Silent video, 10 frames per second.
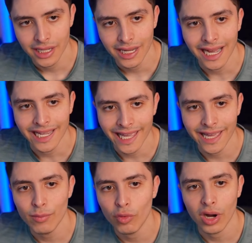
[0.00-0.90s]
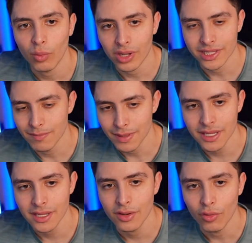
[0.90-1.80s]
I am where I want to
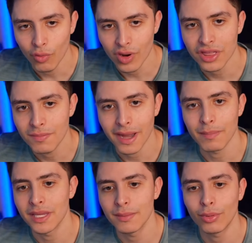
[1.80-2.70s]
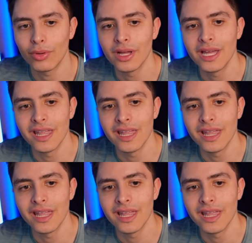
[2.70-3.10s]
be with my people.